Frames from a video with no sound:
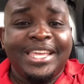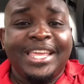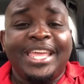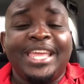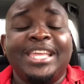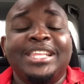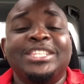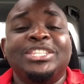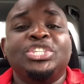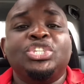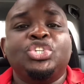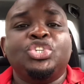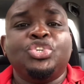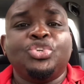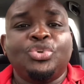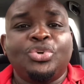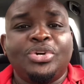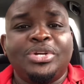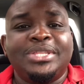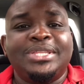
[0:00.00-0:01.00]

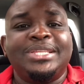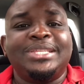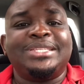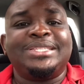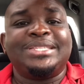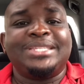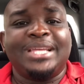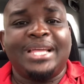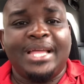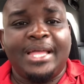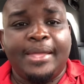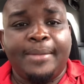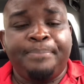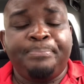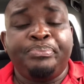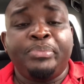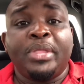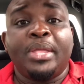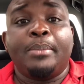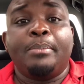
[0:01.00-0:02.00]
Enjoy this time.
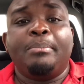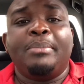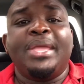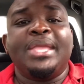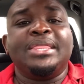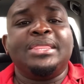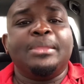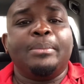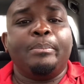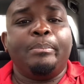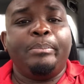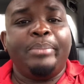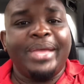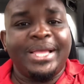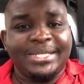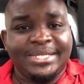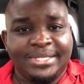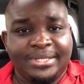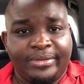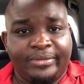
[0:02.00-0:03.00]
Make the
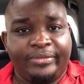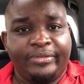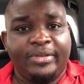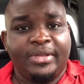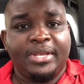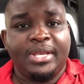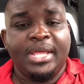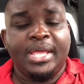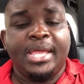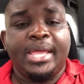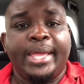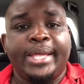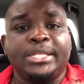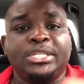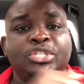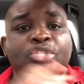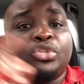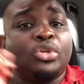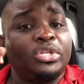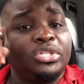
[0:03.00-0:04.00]
best of it and
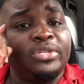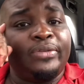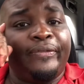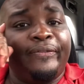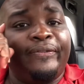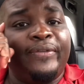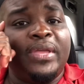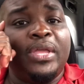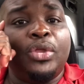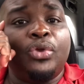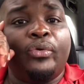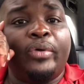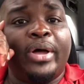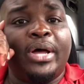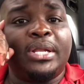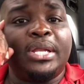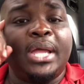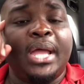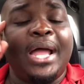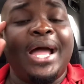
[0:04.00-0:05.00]
start to figure
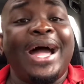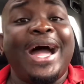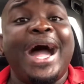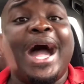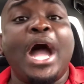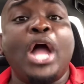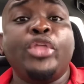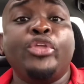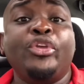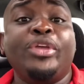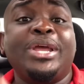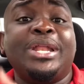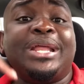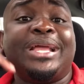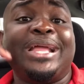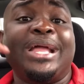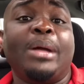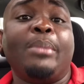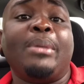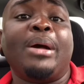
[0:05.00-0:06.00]
out how you're going to
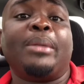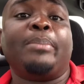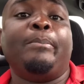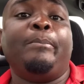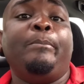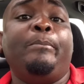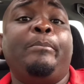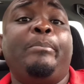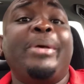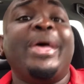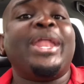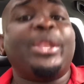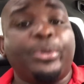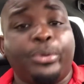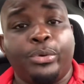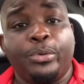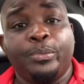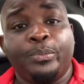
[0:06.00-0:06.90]
come out better